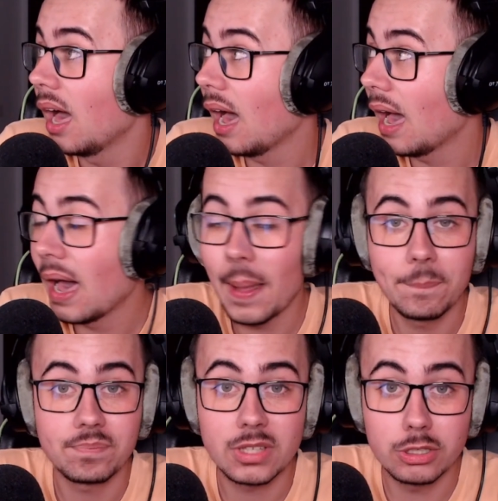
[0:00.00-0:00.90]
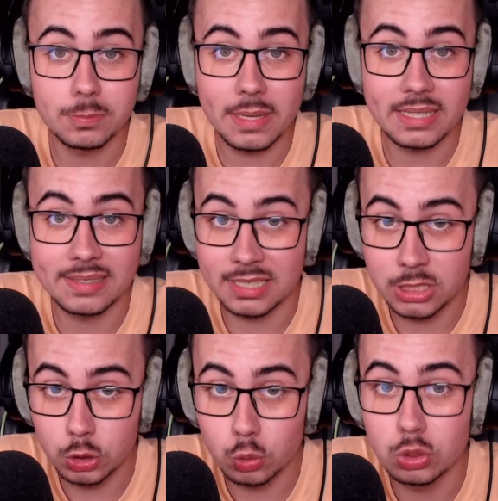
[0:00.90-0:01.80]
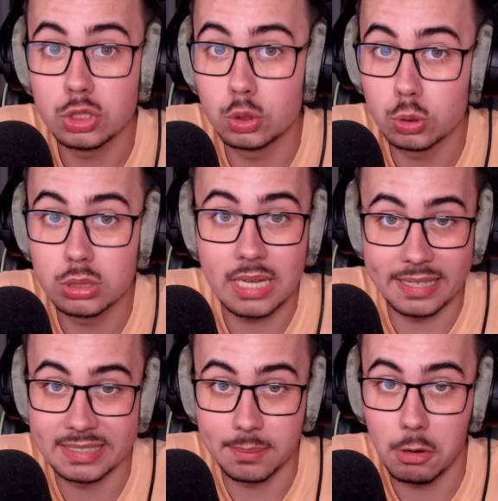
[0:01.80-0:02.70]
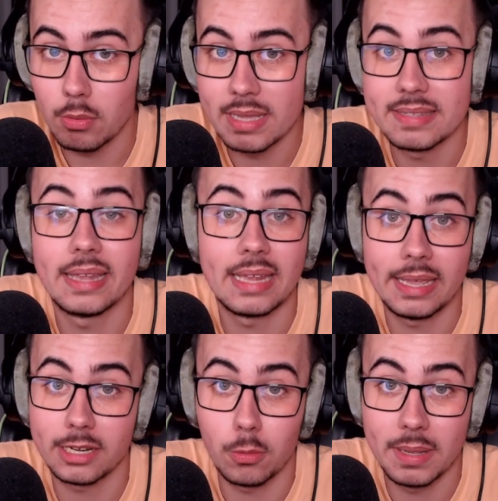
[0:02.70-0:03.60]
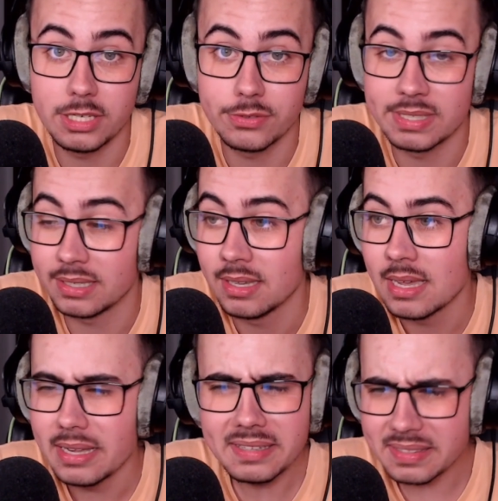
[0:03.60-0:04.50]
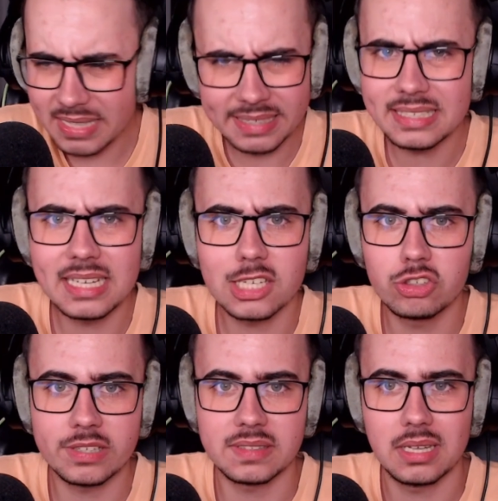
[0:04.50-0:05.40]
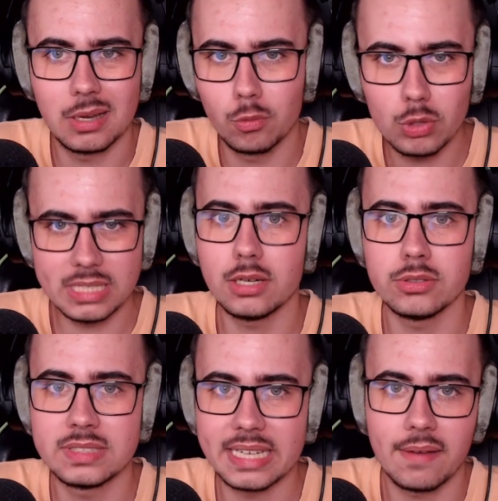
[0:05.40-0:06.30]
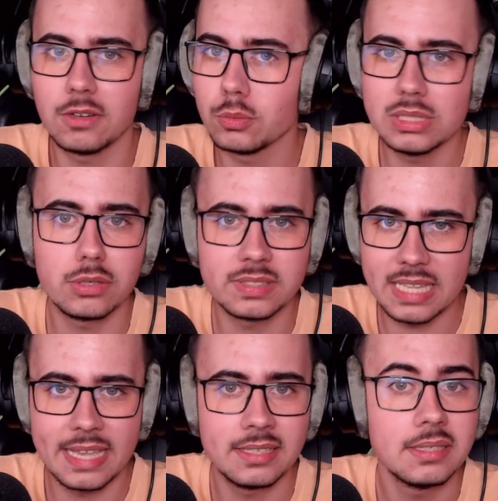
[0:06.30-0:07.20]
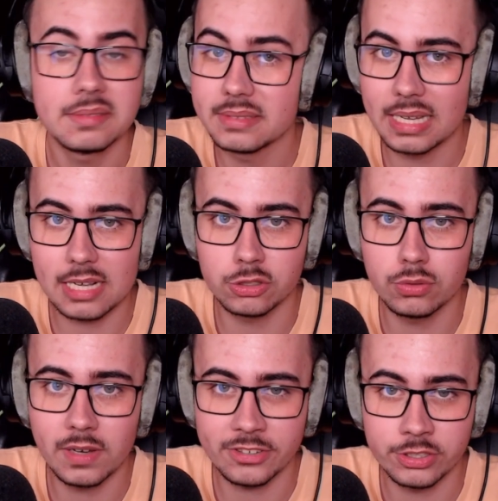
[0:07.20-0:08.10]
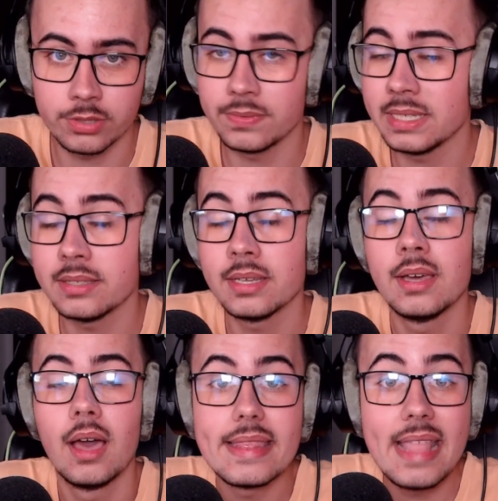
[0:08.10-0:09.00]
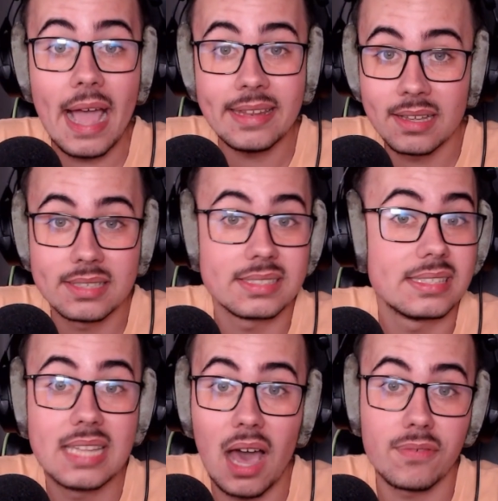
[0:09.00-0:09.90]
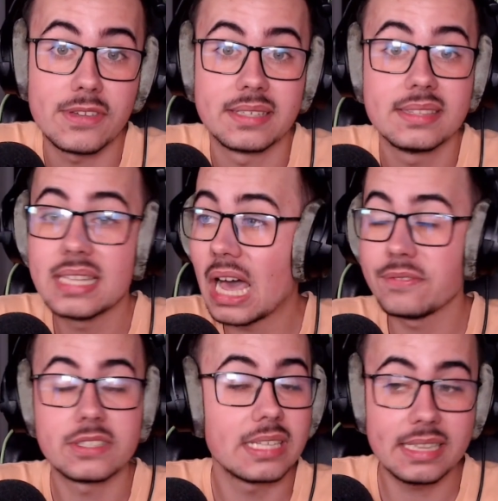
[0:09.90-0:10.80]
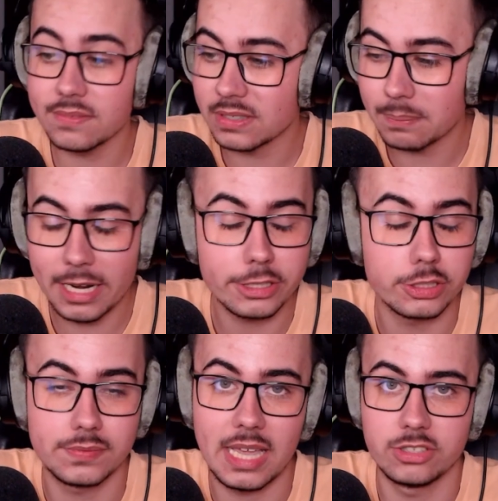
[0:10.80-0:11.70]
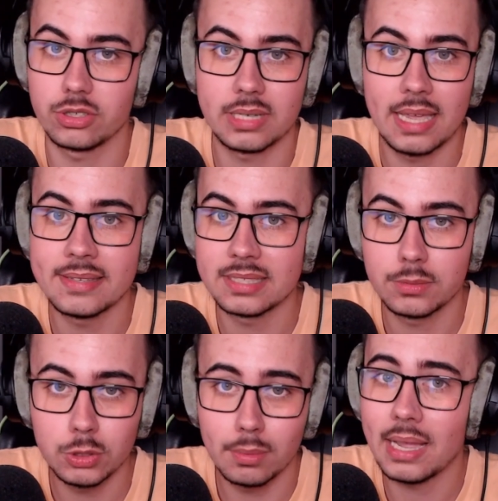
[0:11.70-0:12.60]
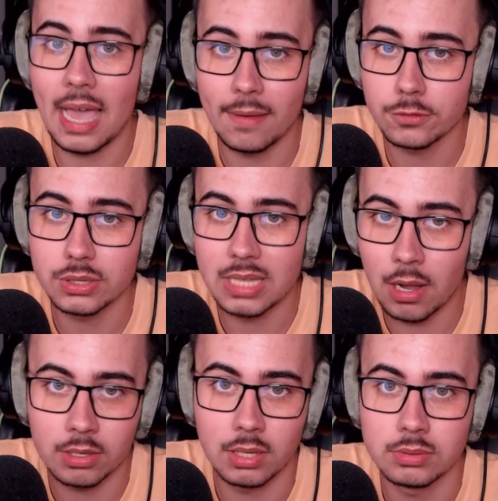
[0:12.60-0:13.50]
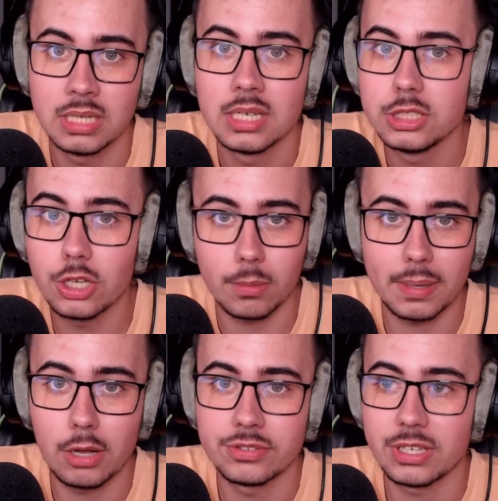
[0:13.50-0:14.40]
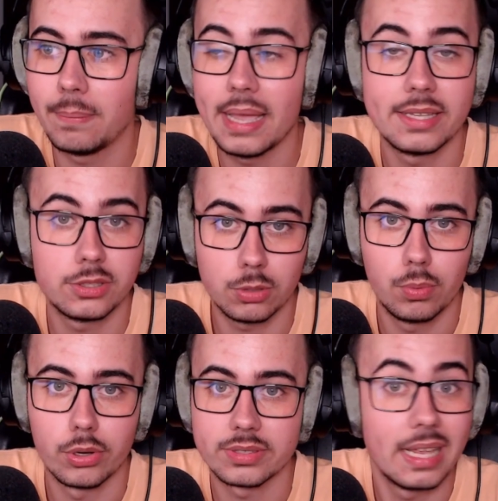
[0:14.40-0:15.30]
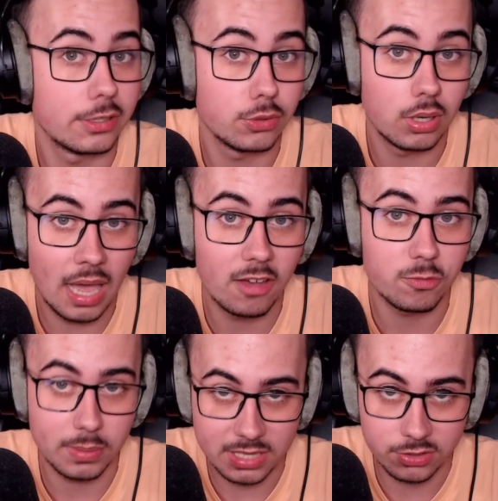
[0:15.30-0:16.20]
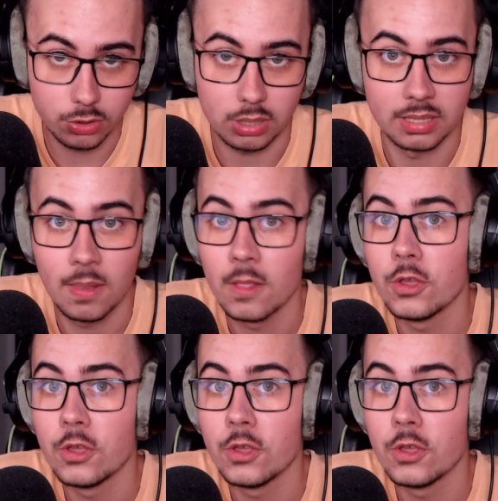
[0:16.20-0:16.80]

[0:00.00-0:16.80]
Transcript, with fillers: Um, Spectre is a good, good custom OS that I recommend using. It's technically just a Windows 11, Windows 10. There are two versions of it that has nothing, nothing, not even Microsoft Edge, okay? So you will have to download your browser via Toolbox that you have pre-installed.